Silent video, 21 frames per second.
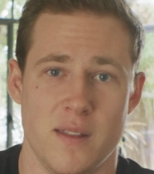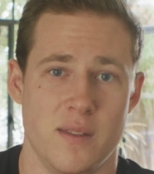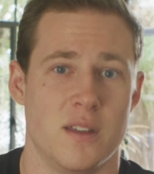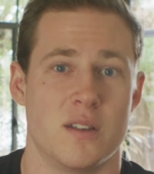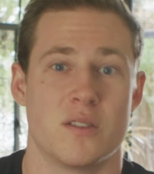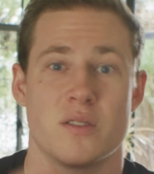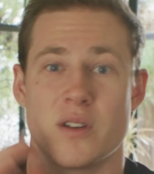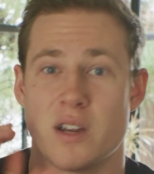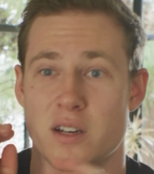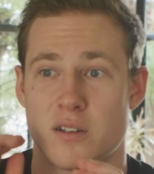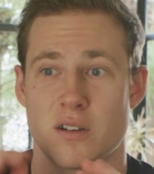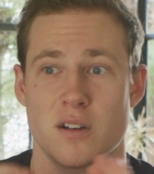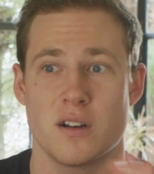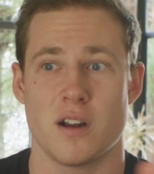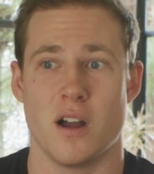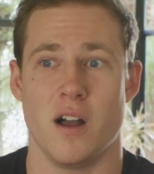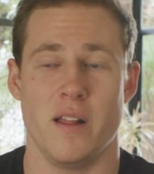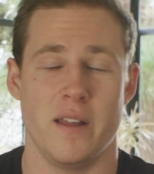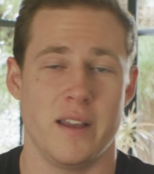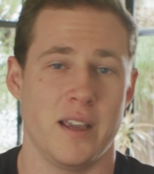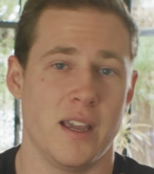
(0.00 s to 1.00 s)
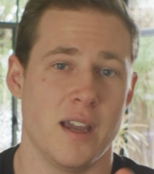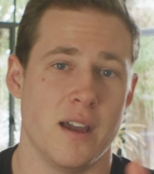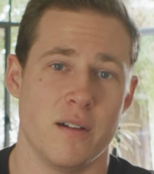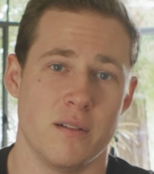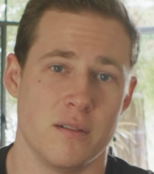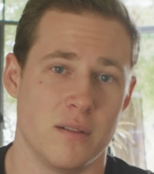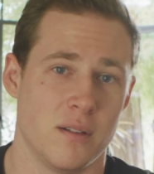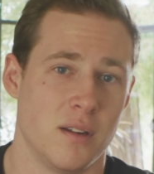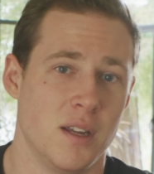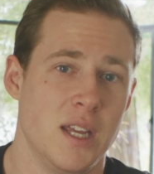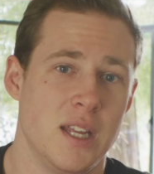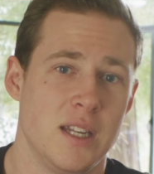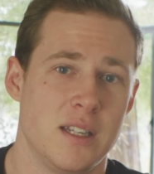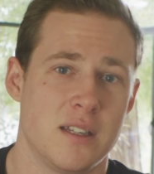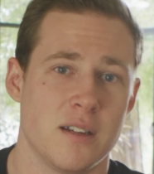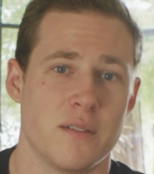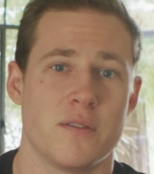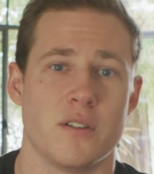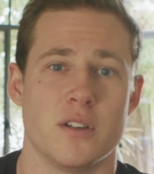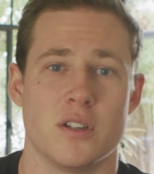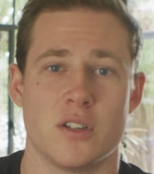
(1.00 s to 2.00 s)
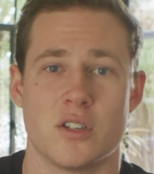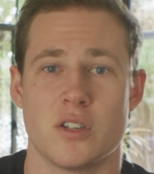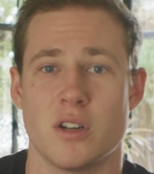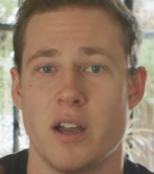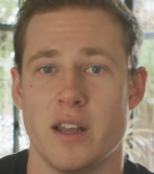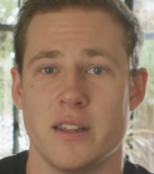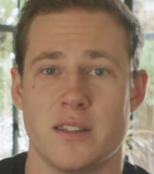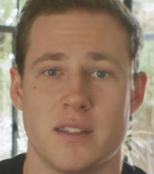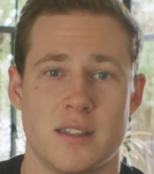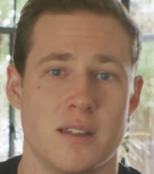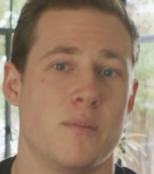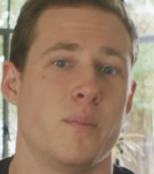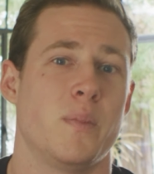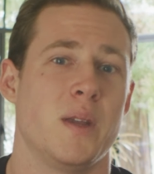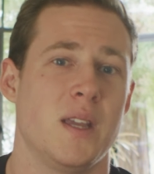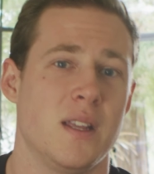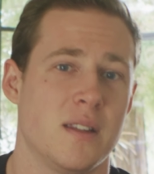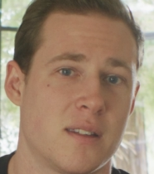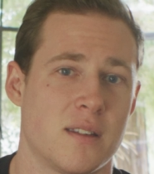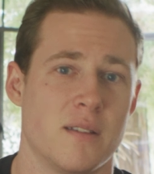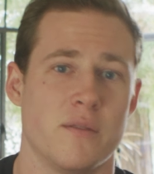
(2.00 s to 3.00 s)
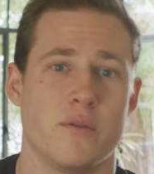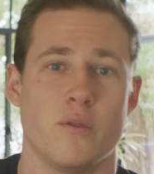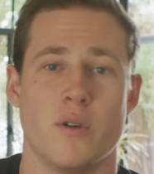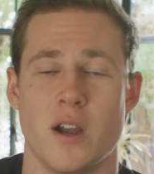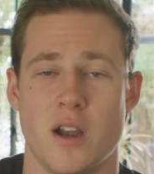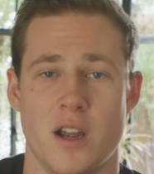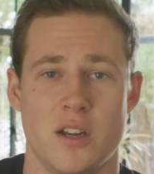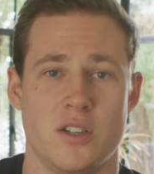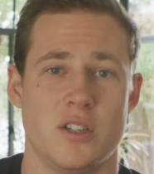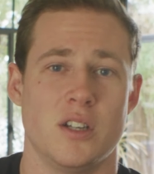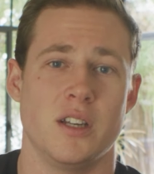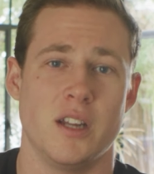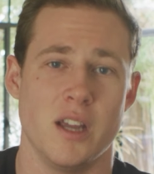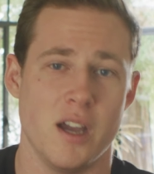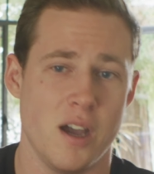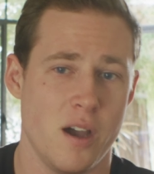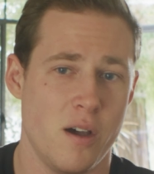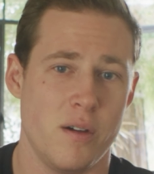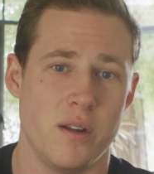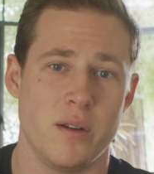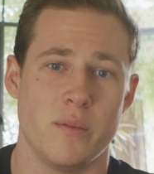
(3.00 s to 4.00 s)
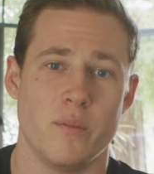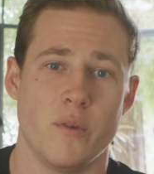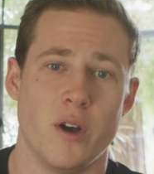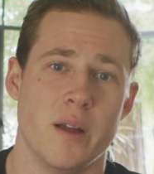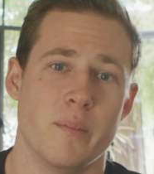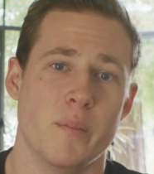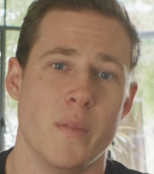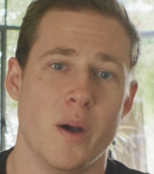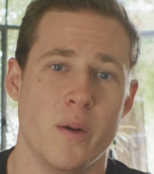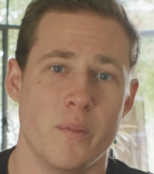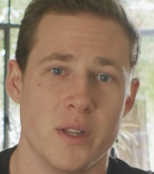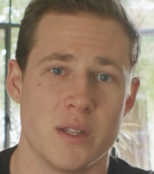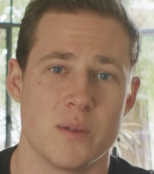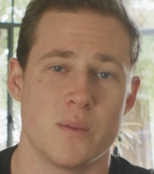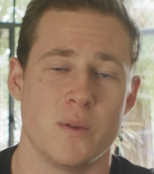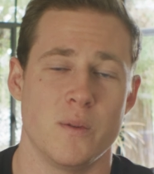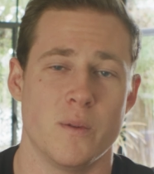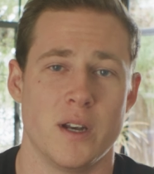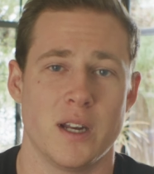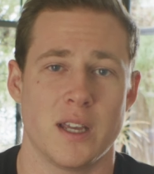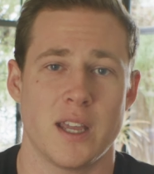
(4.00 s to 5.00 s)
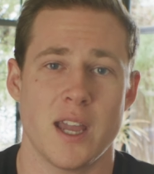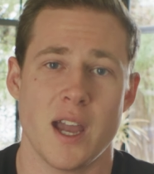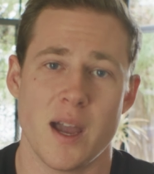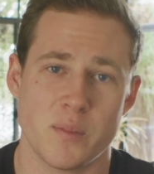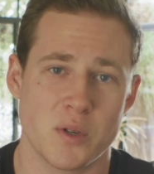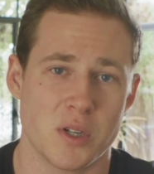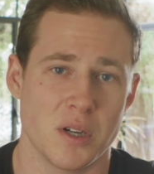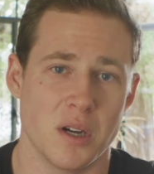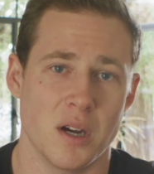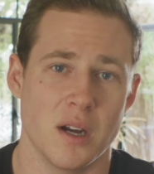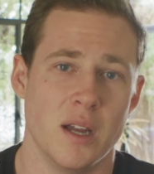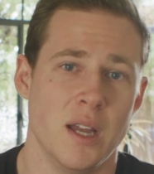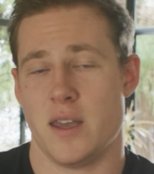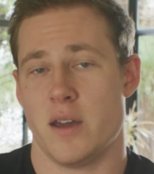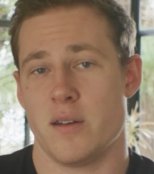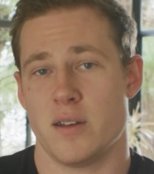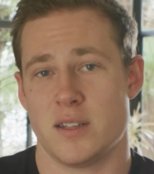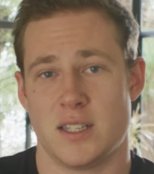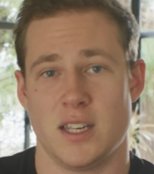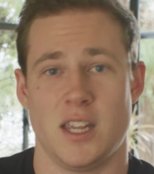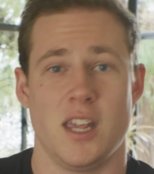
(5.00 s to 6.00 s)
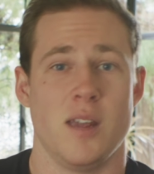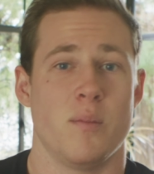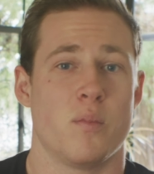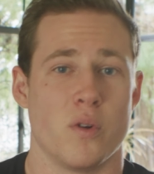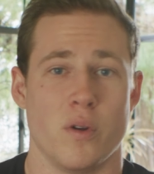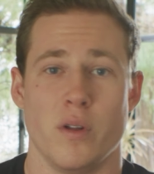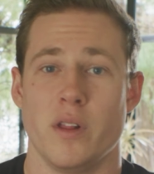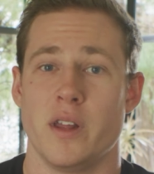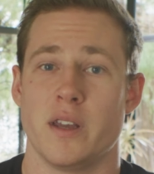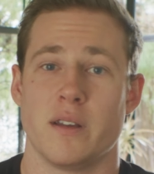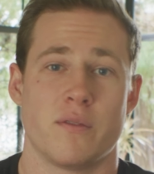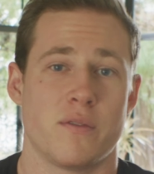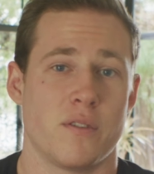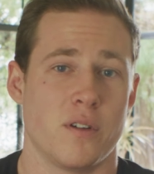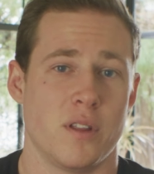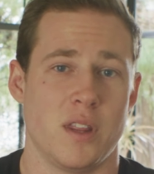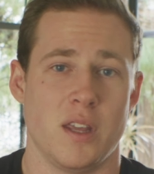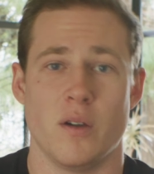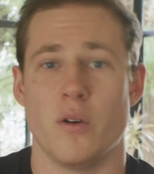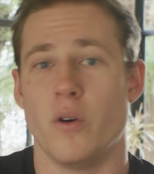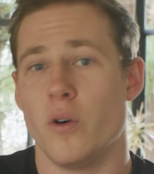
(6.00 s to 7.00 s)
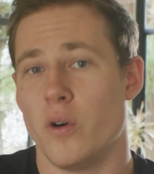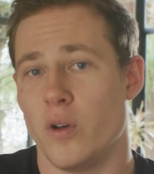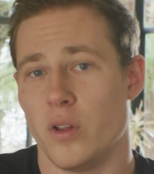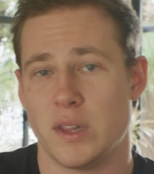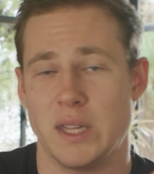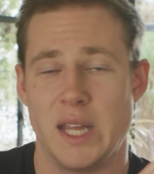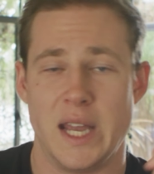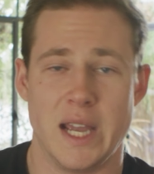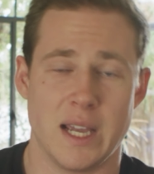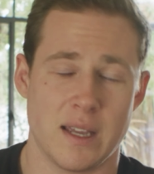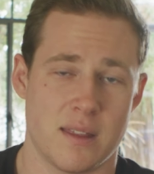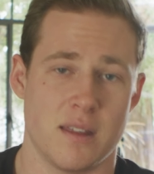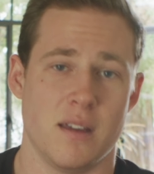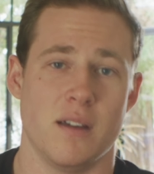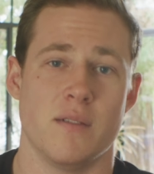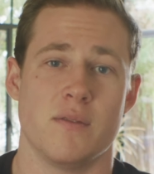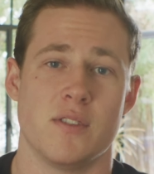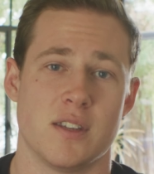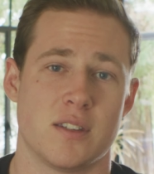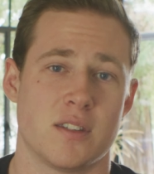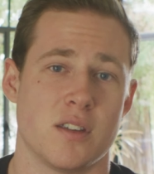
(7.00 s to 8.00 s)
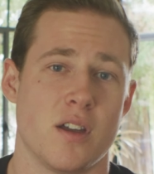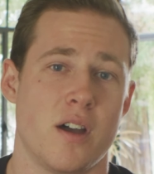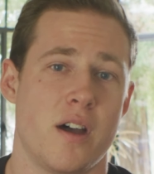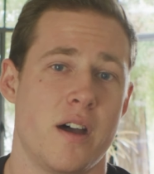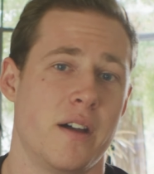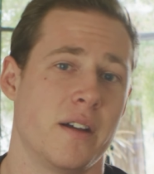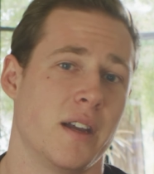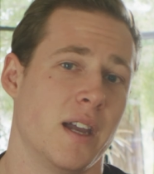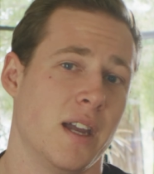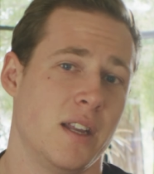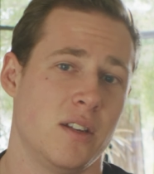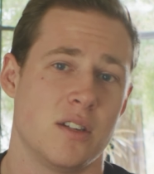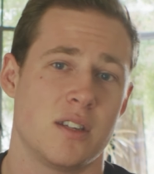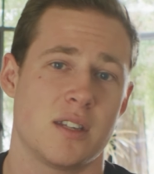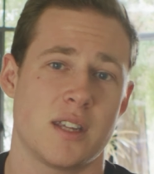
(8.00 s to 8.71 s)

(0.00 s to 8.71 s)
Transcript: and the director calling out different shots or beats of where I should go and what moments we want to capture, allowed us to keep rolling for the whole length of the song and